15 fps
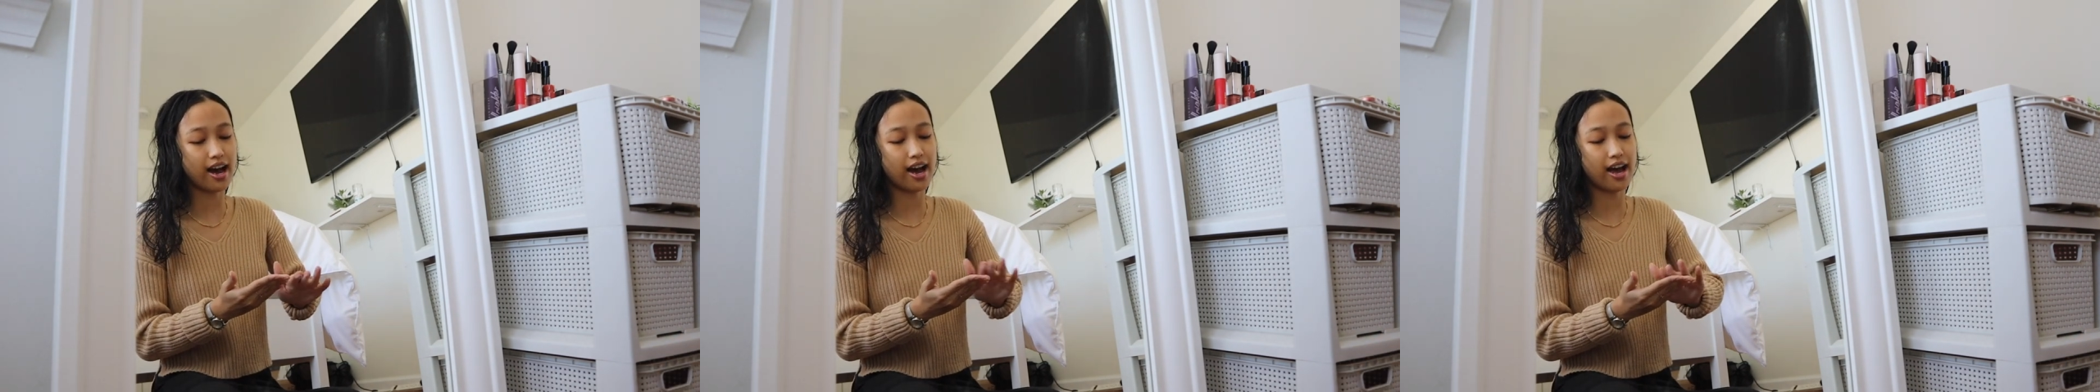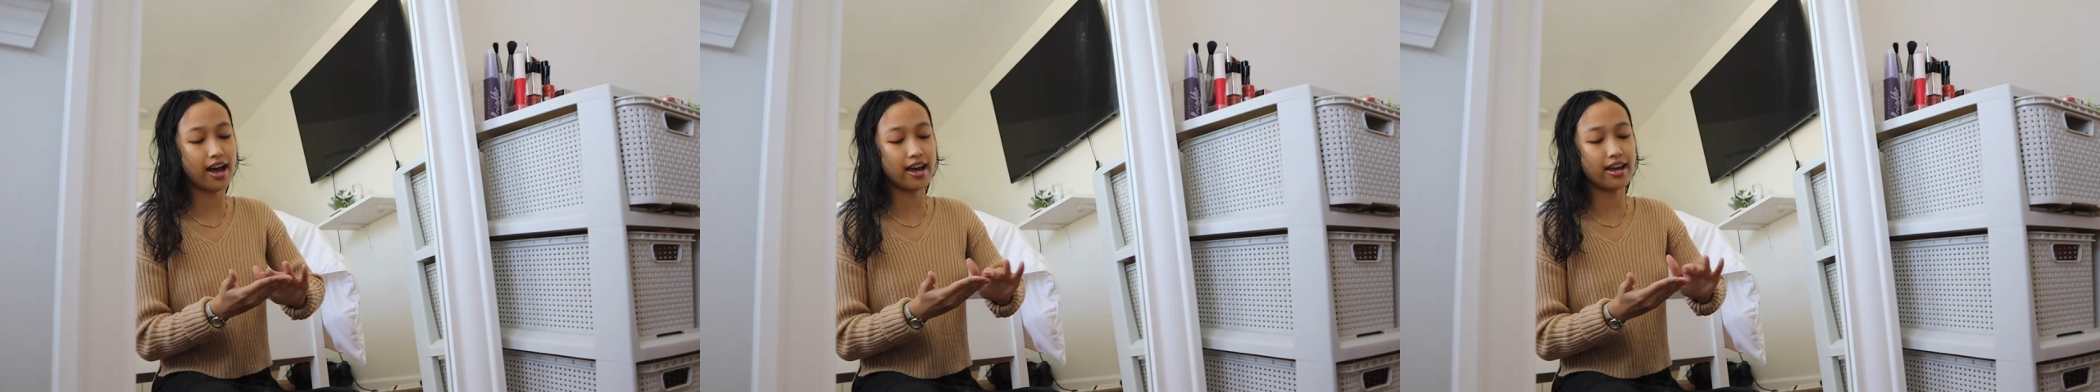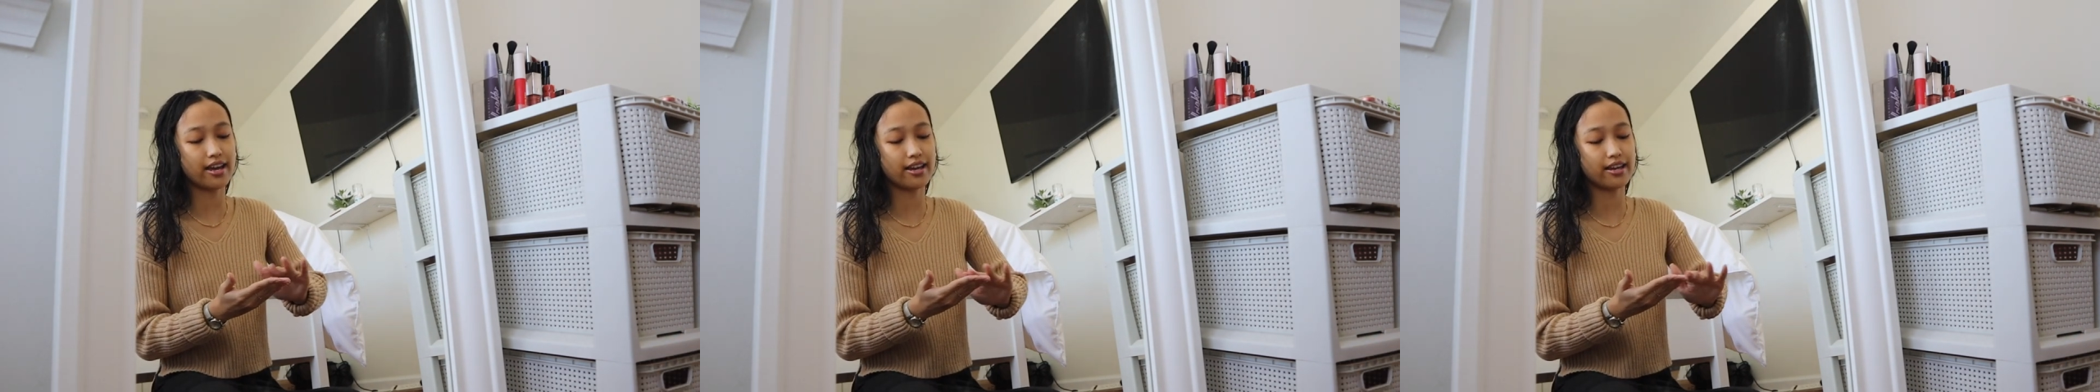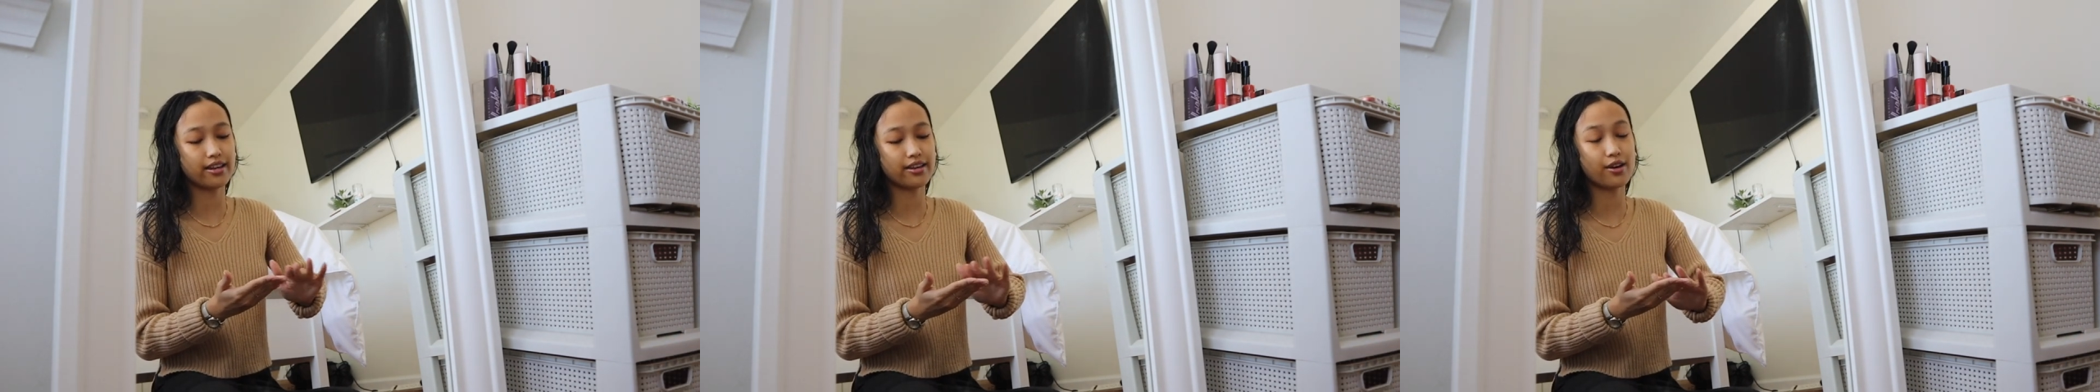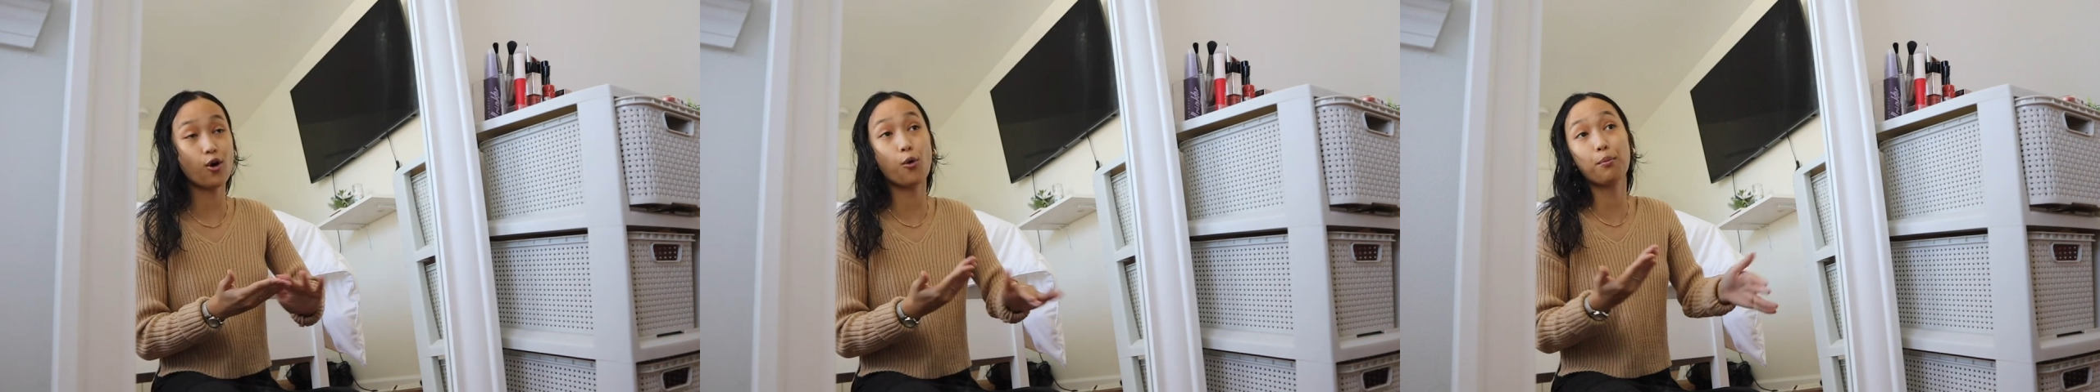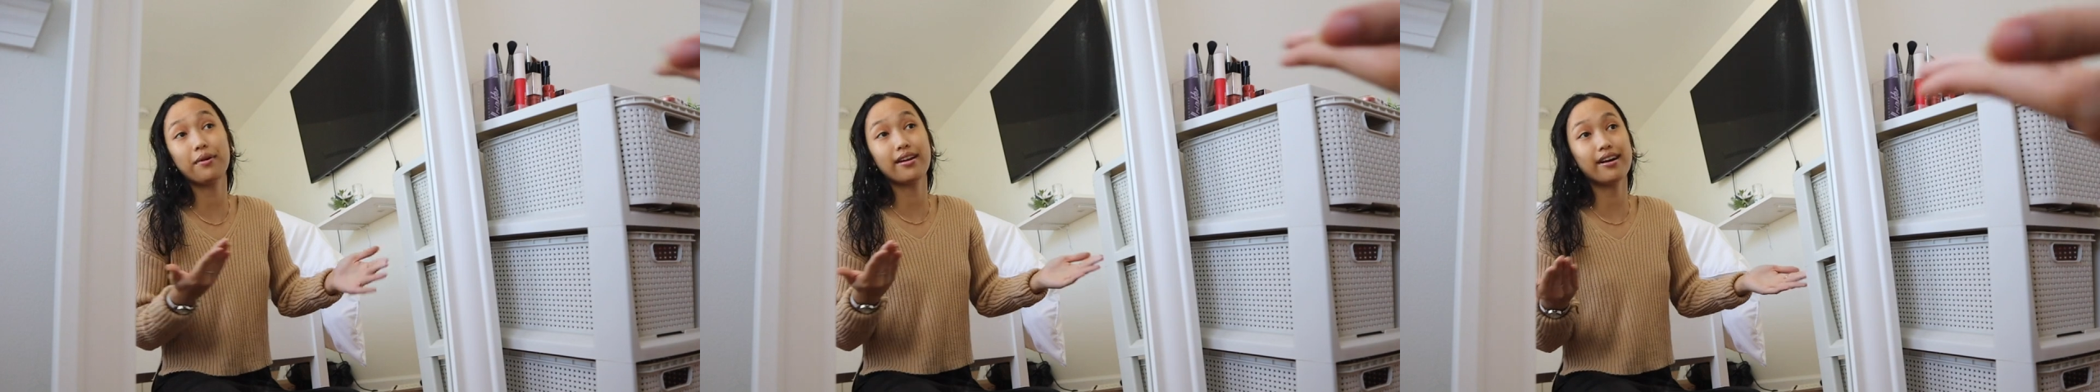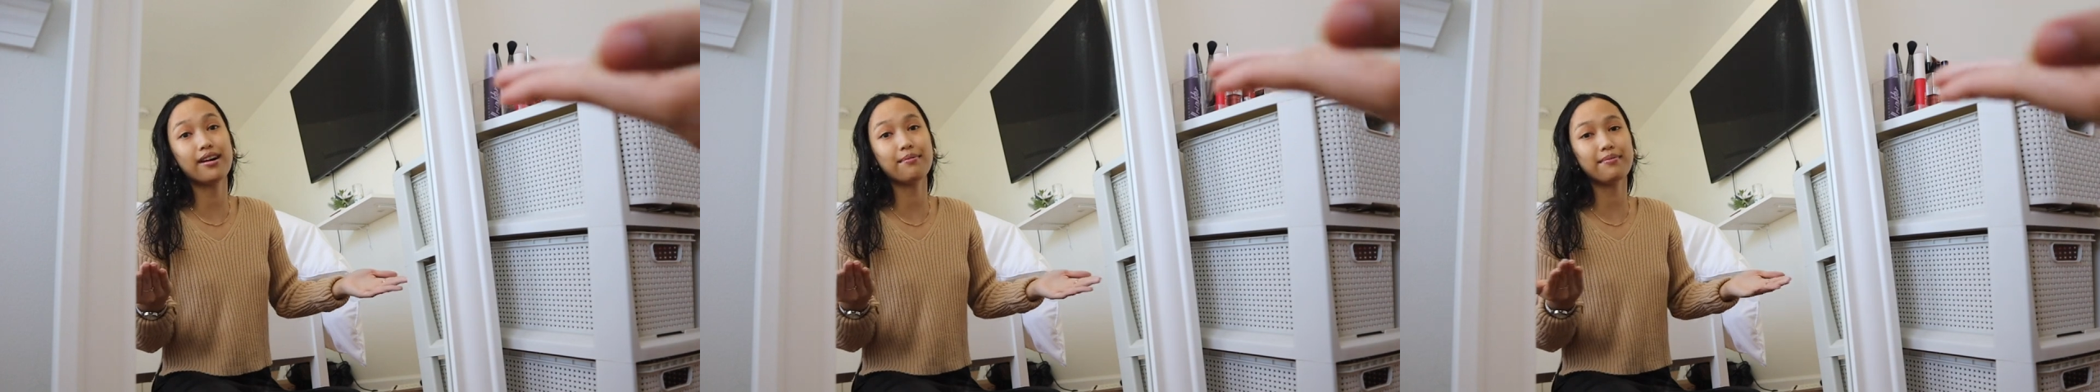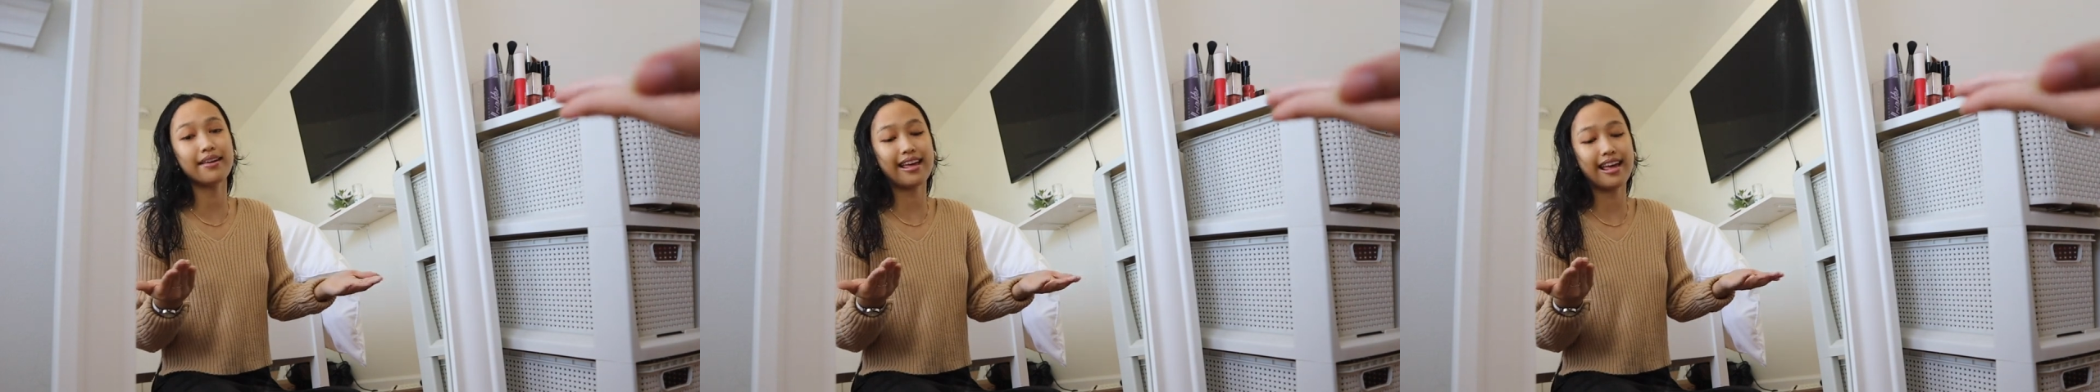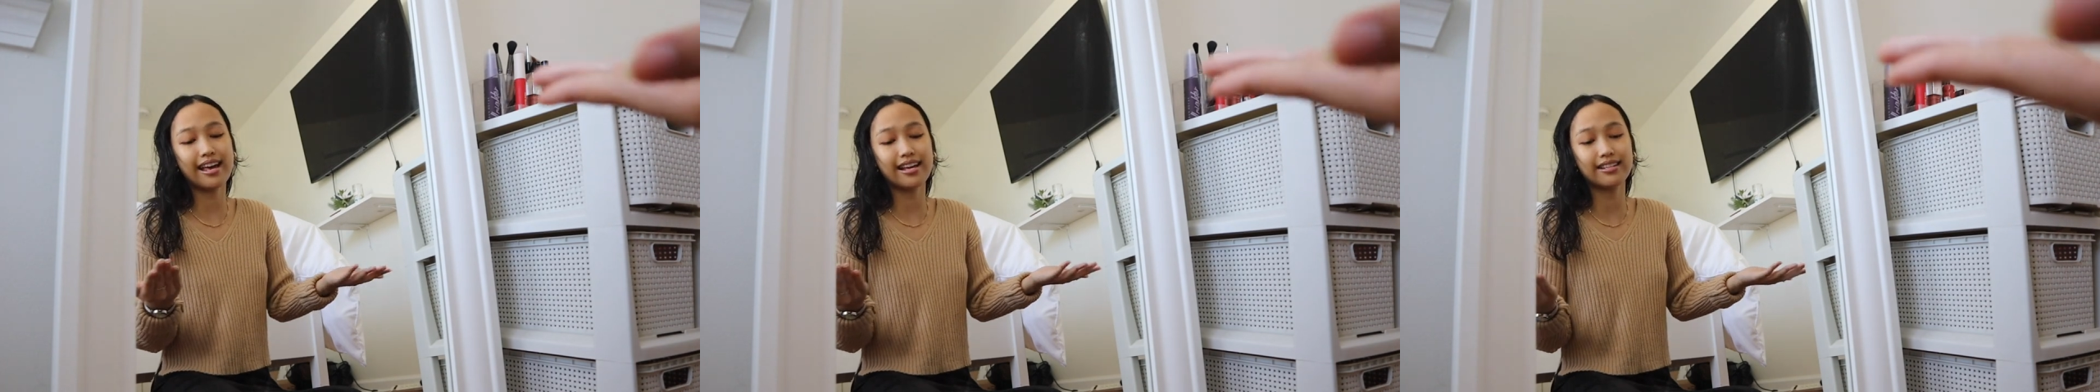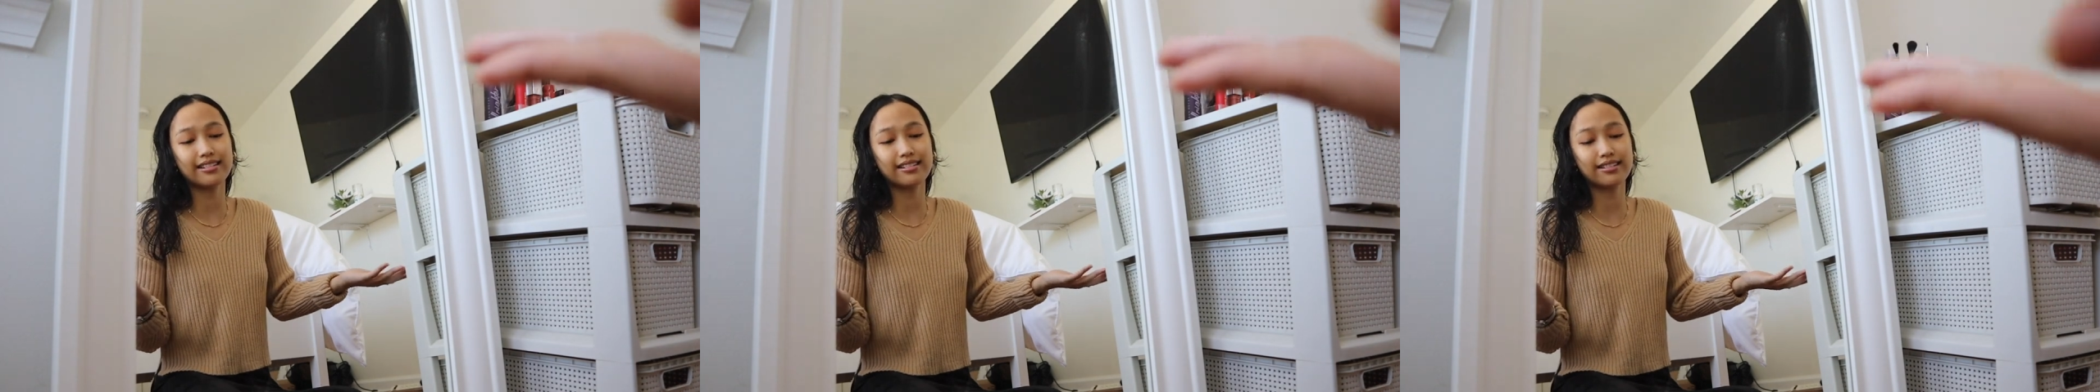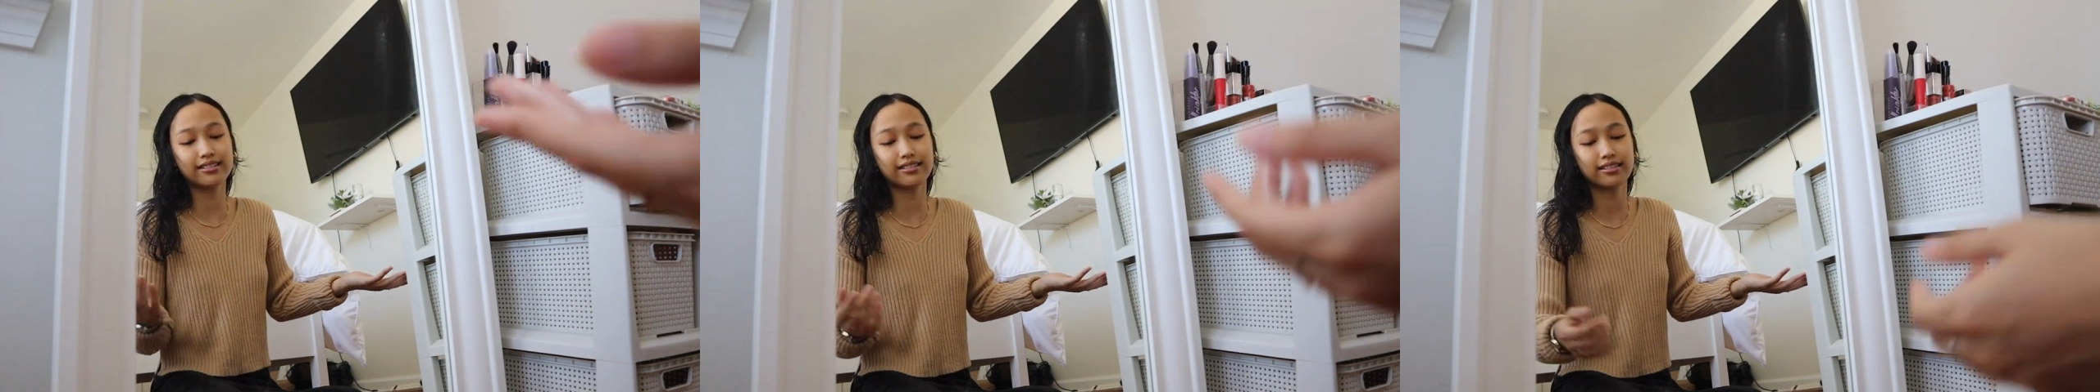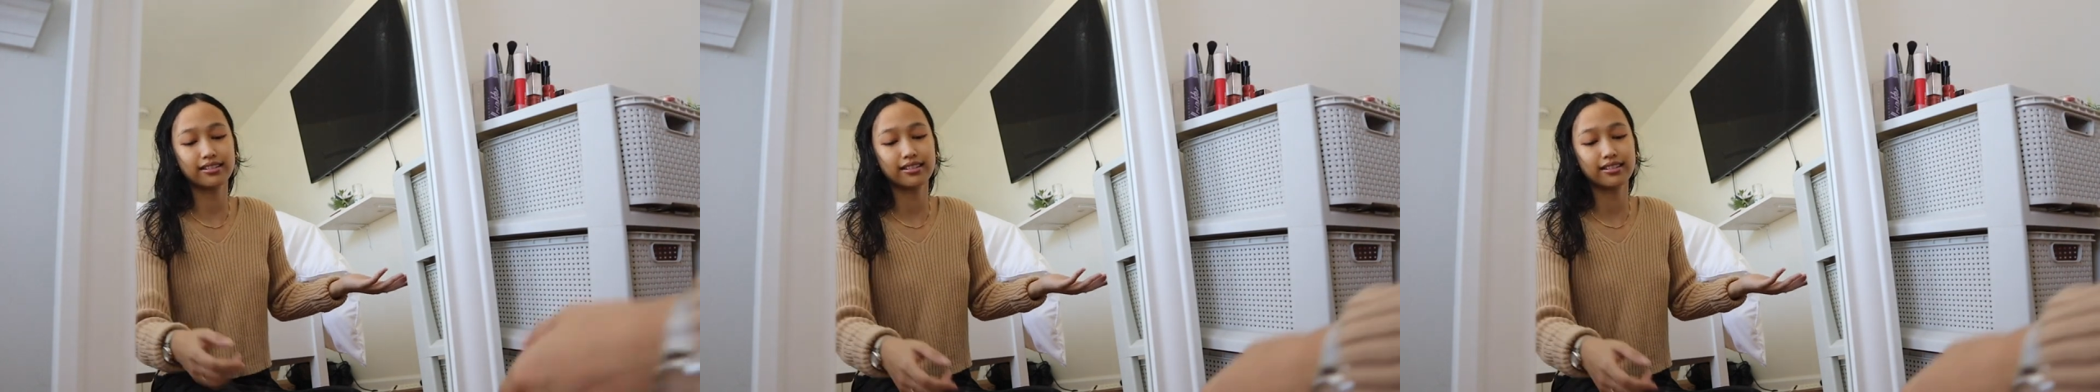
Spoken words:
I open up and